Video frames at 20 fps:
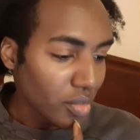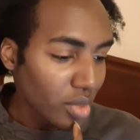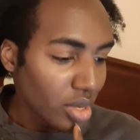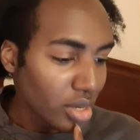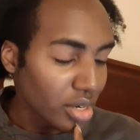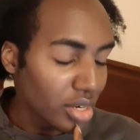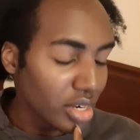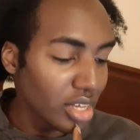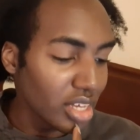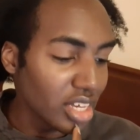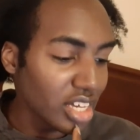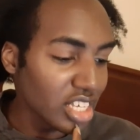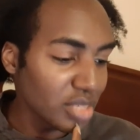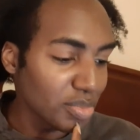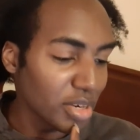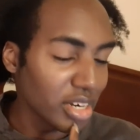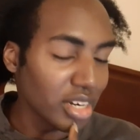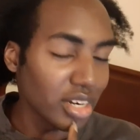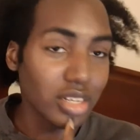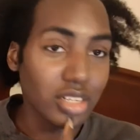
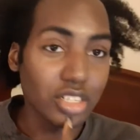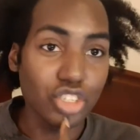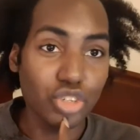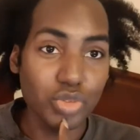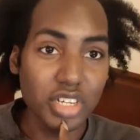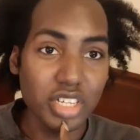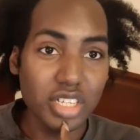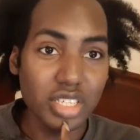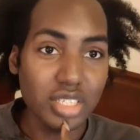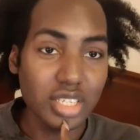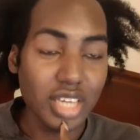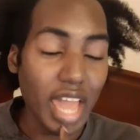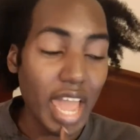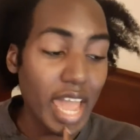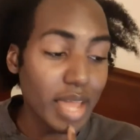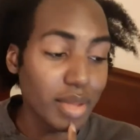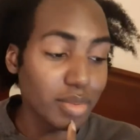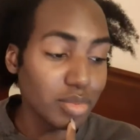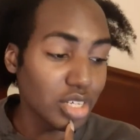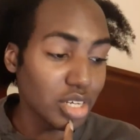Latrice
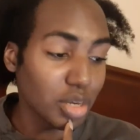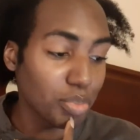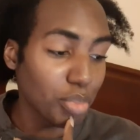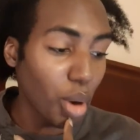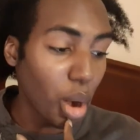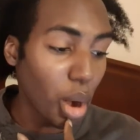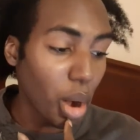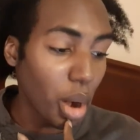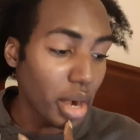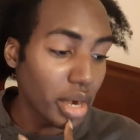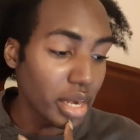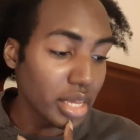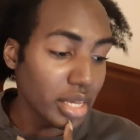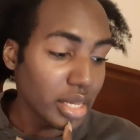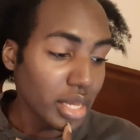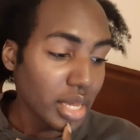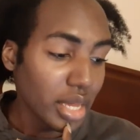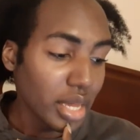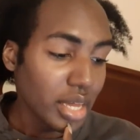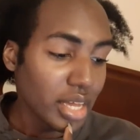came to the party.
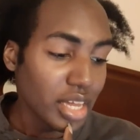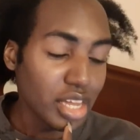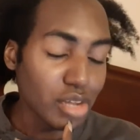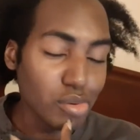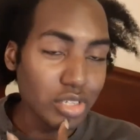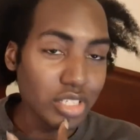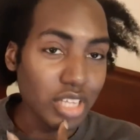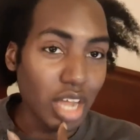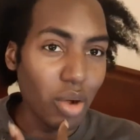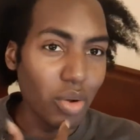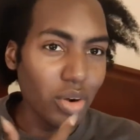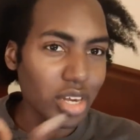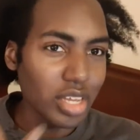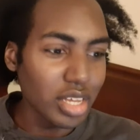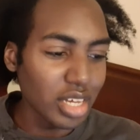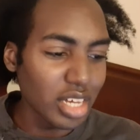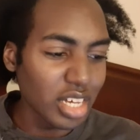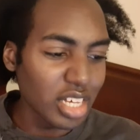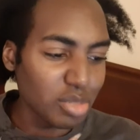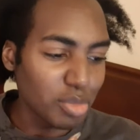He was the only
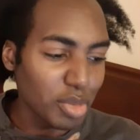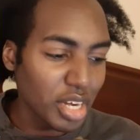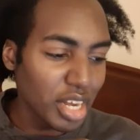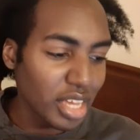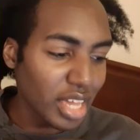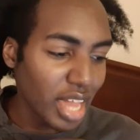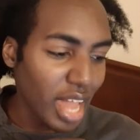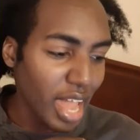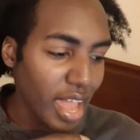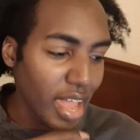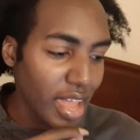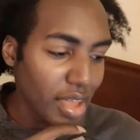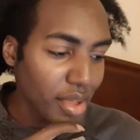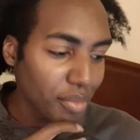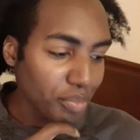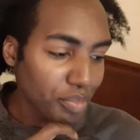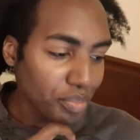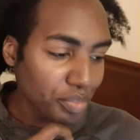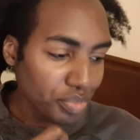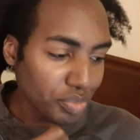husband that
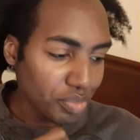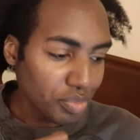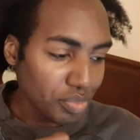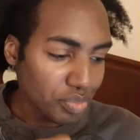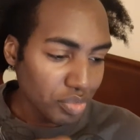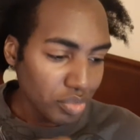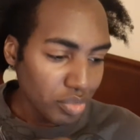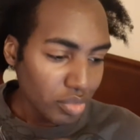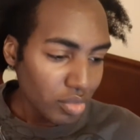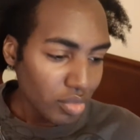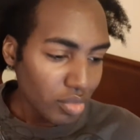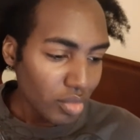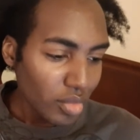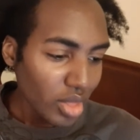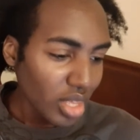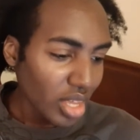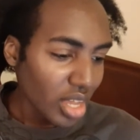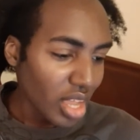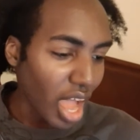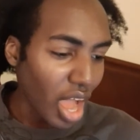came.
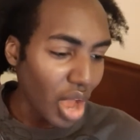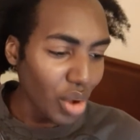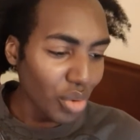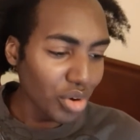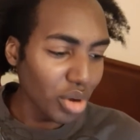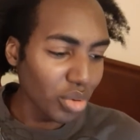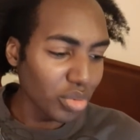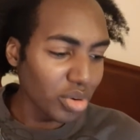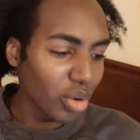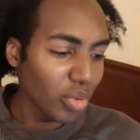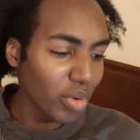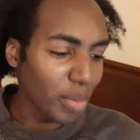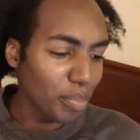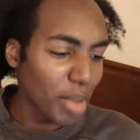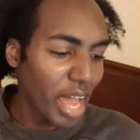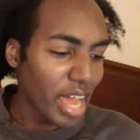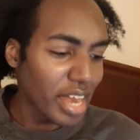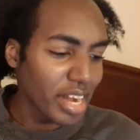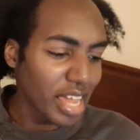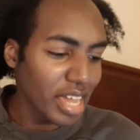I don't know
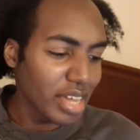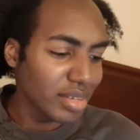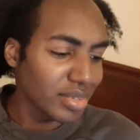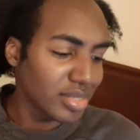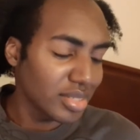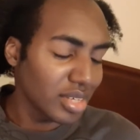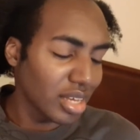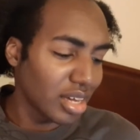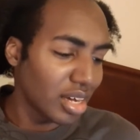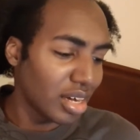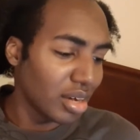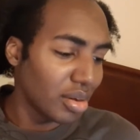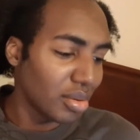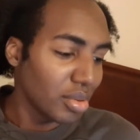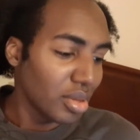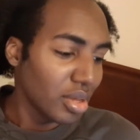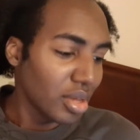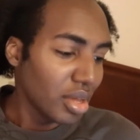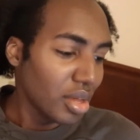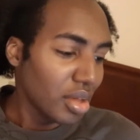nobody else
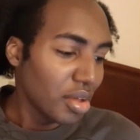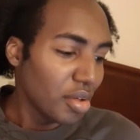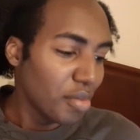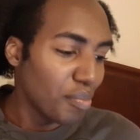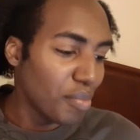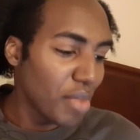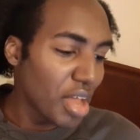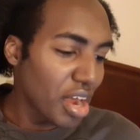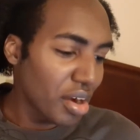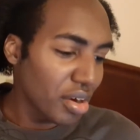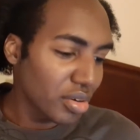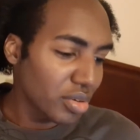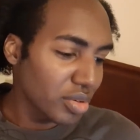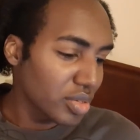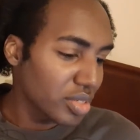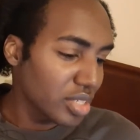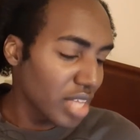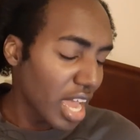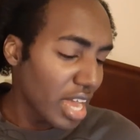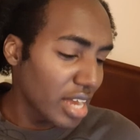marital
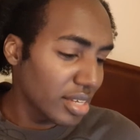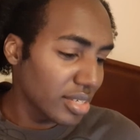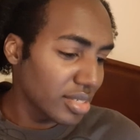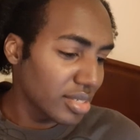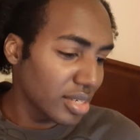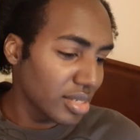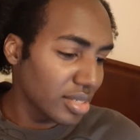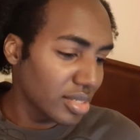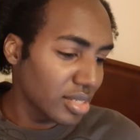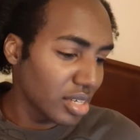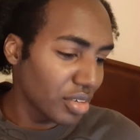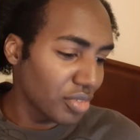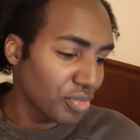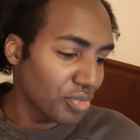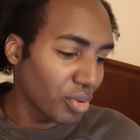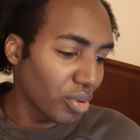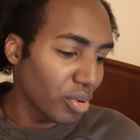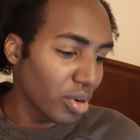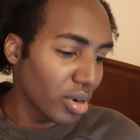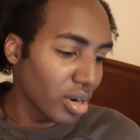status except
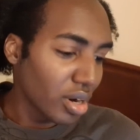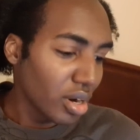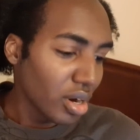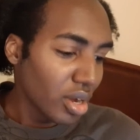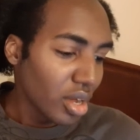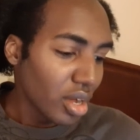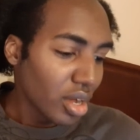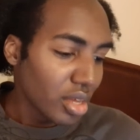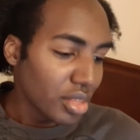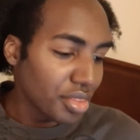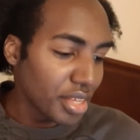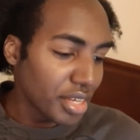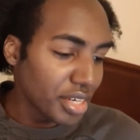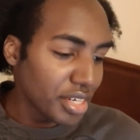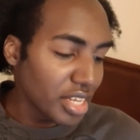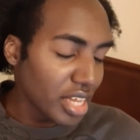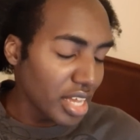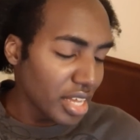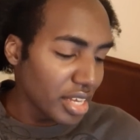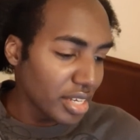for the
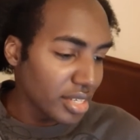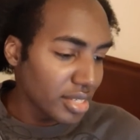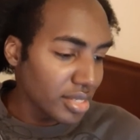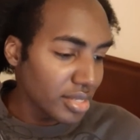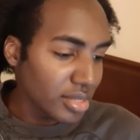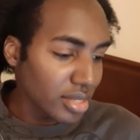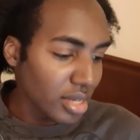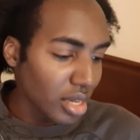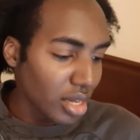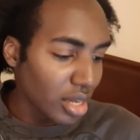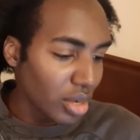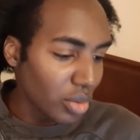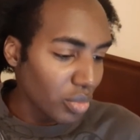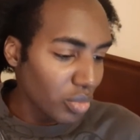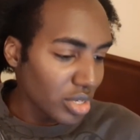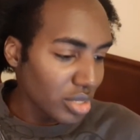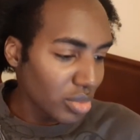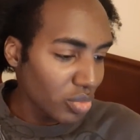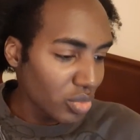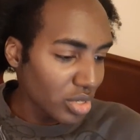dentist.
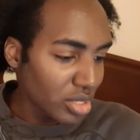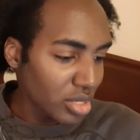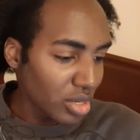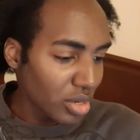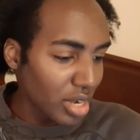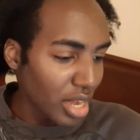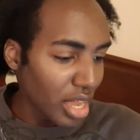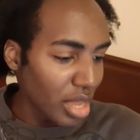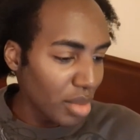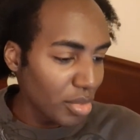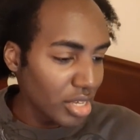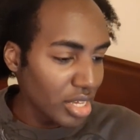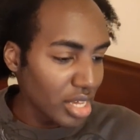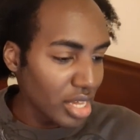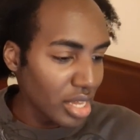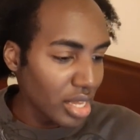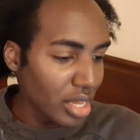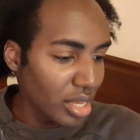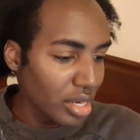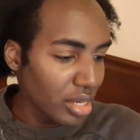What's her name
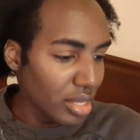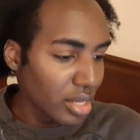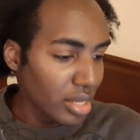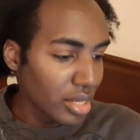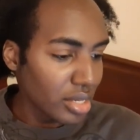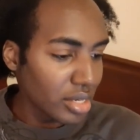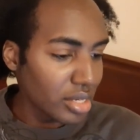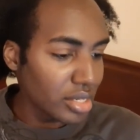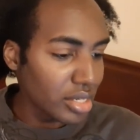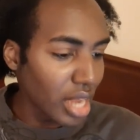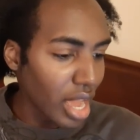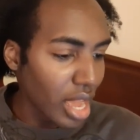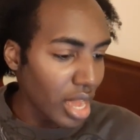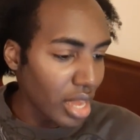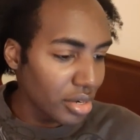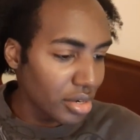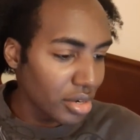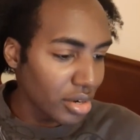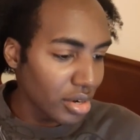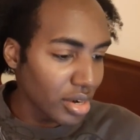again?
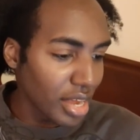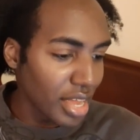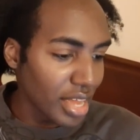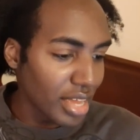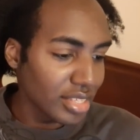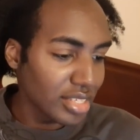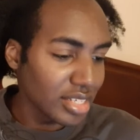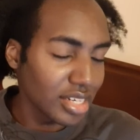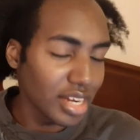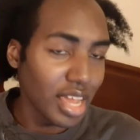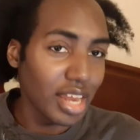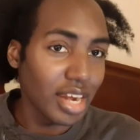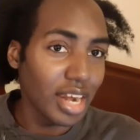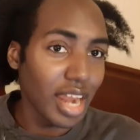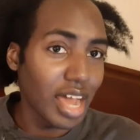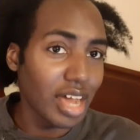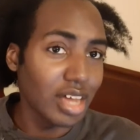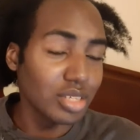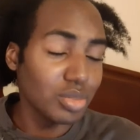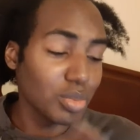Dr. Antoinette
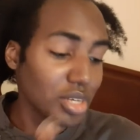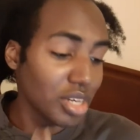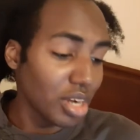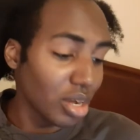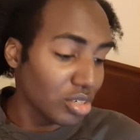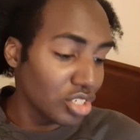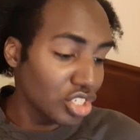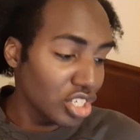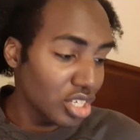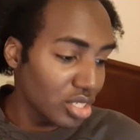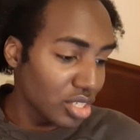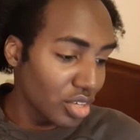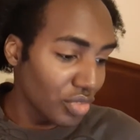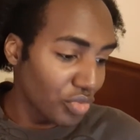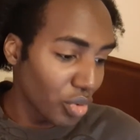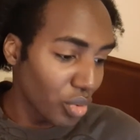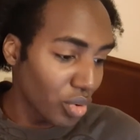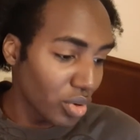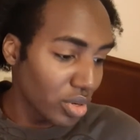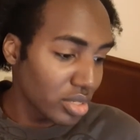Lyles. We know she's
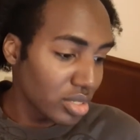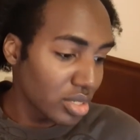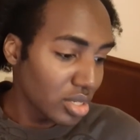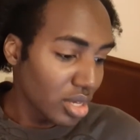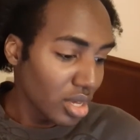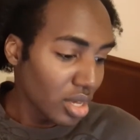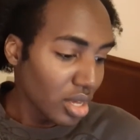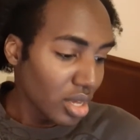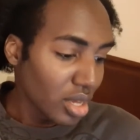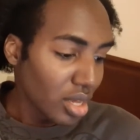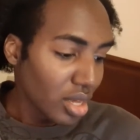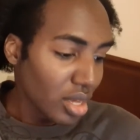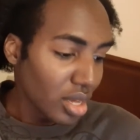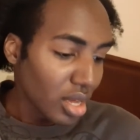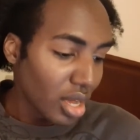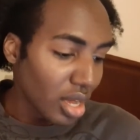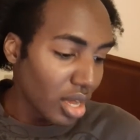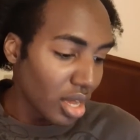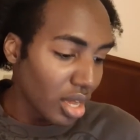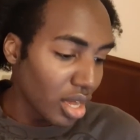divorced.
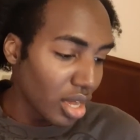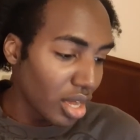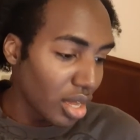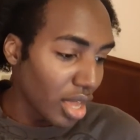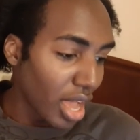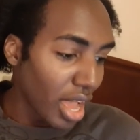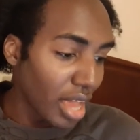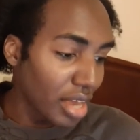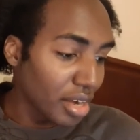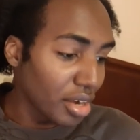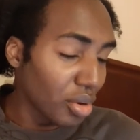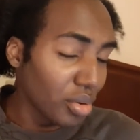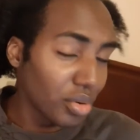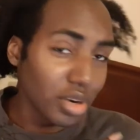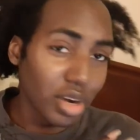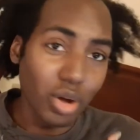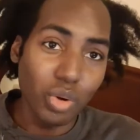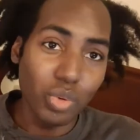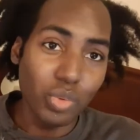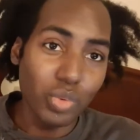I don't
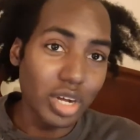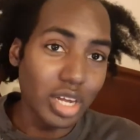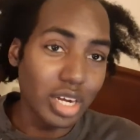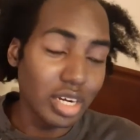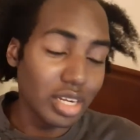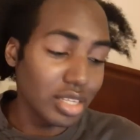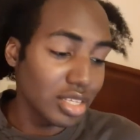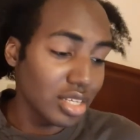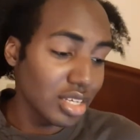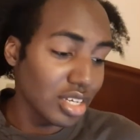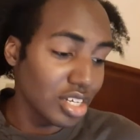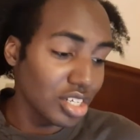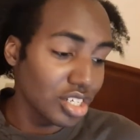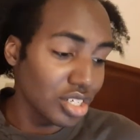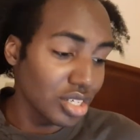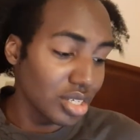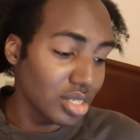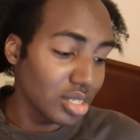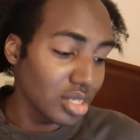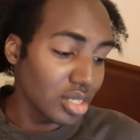know what
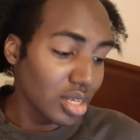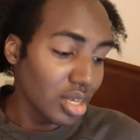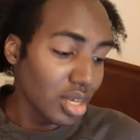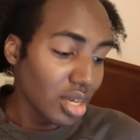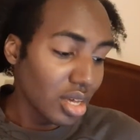Letitia's